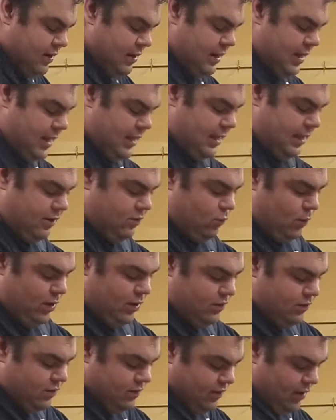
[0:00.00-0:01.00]
and then as well
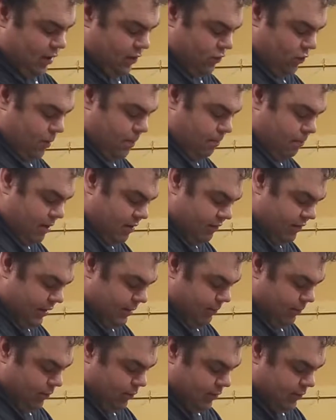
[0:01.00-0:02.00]
as there's also a pivoting
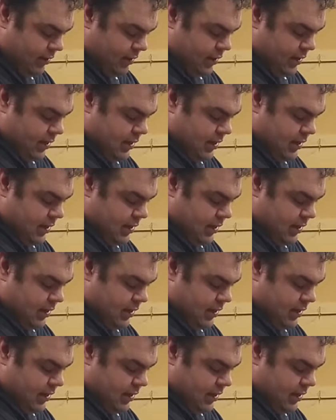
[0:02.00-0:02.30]
bolt.